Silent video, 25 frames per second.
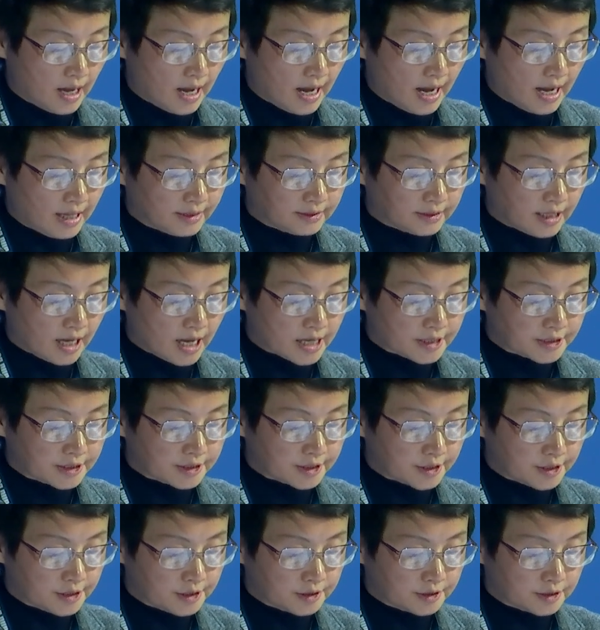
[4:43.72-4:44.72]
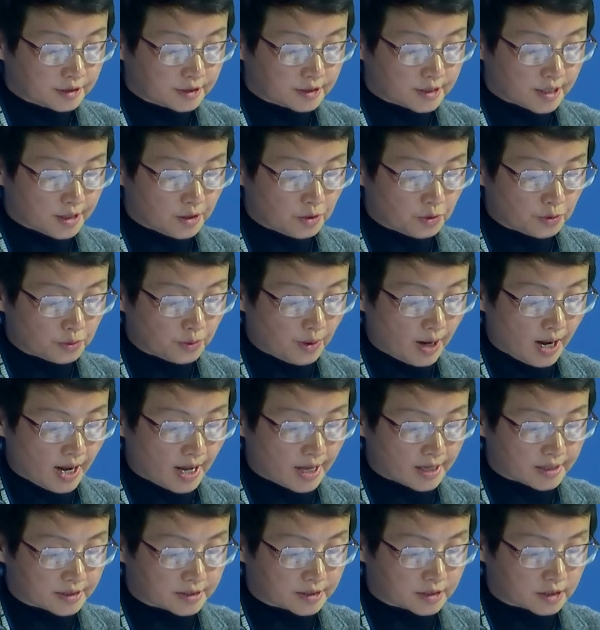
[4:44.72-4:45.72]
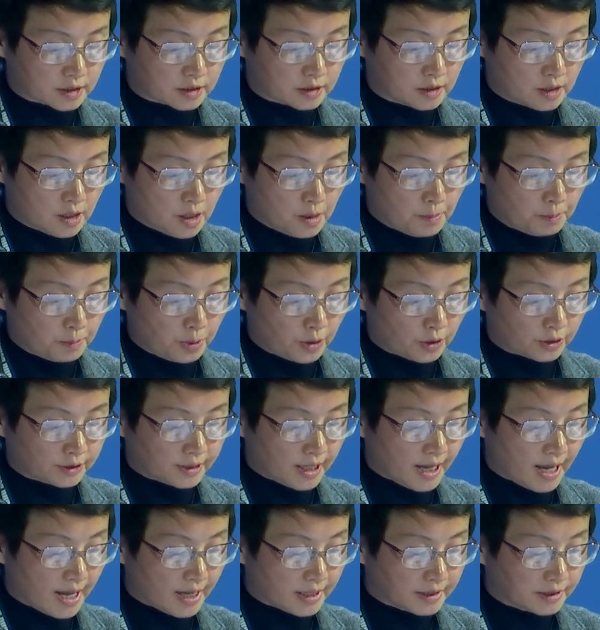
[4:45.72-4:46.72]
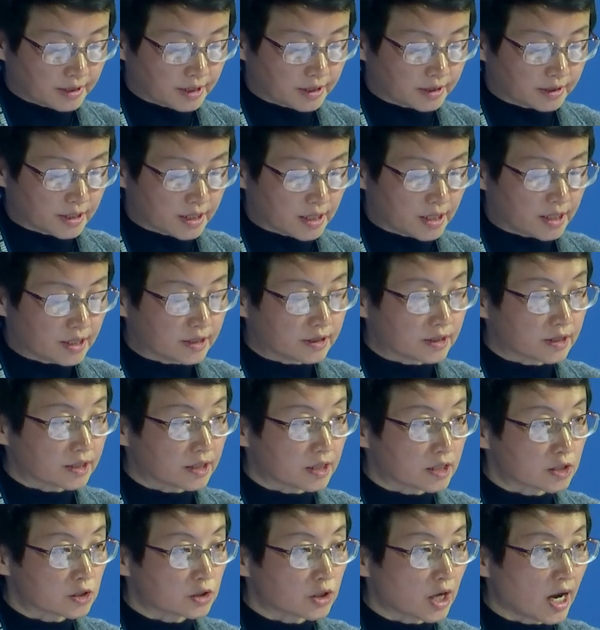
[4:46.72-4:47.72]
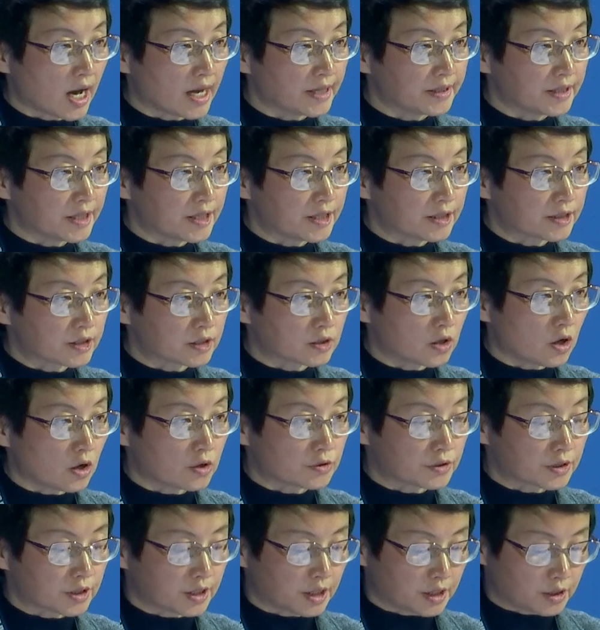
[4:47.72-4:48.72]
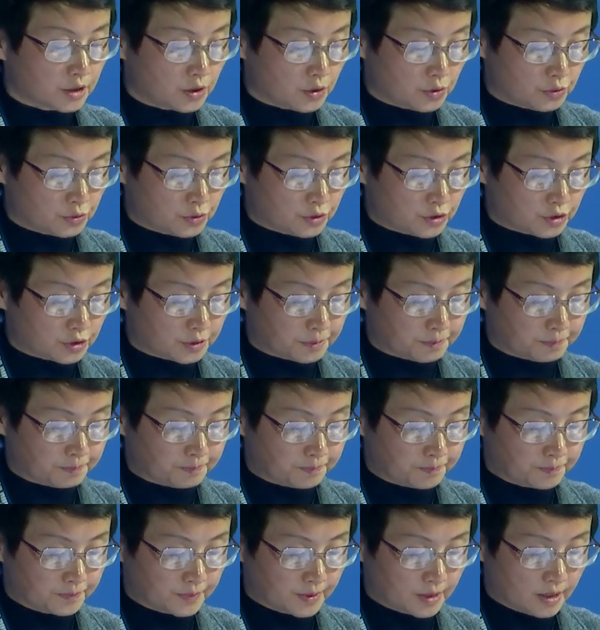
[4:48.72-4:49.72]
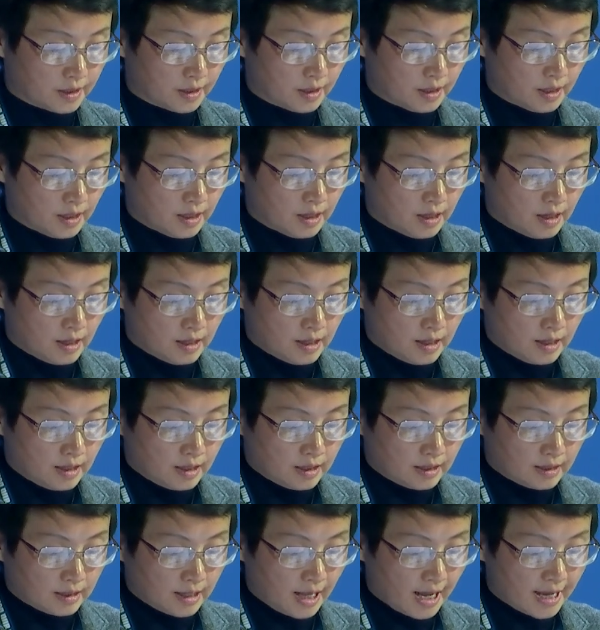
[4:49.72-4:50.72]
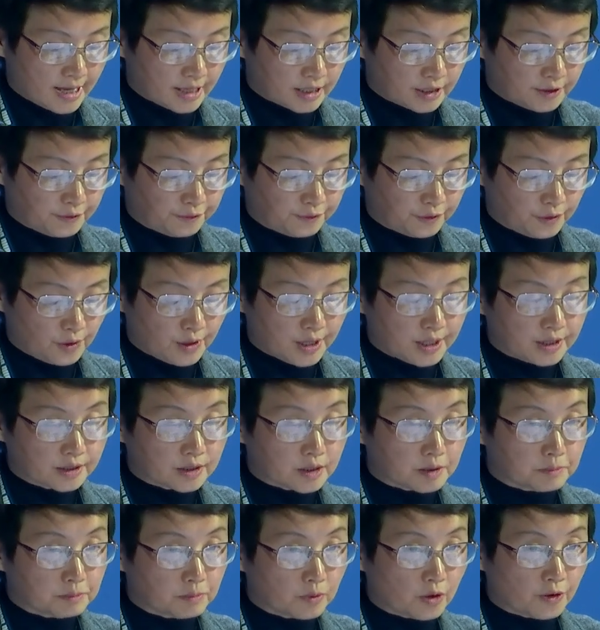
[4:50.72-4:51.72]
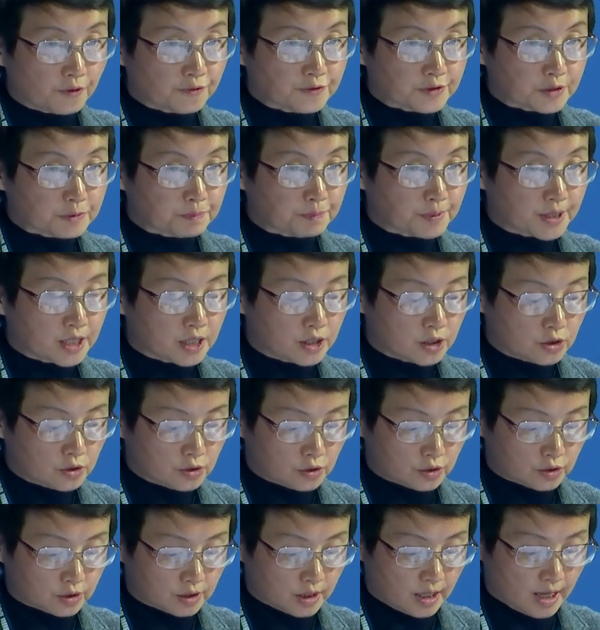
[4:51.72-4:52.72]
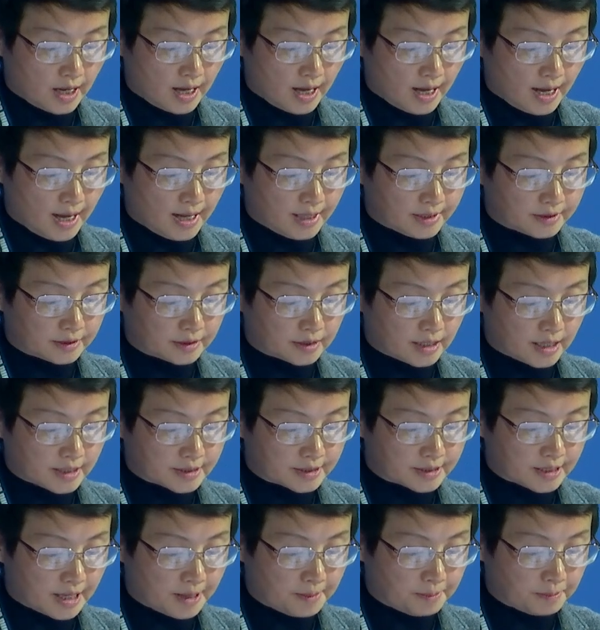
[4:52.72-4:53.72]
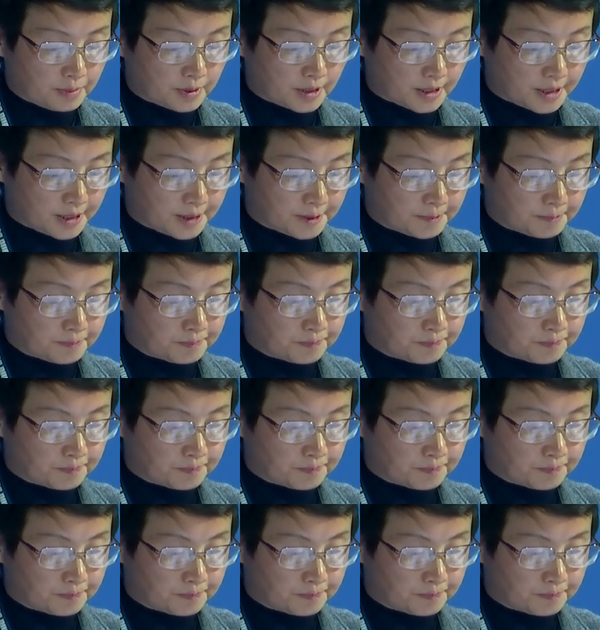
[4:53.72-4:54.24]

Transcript: and assert their rights protected in the Chinese constitution, like freedom of speech and assembly.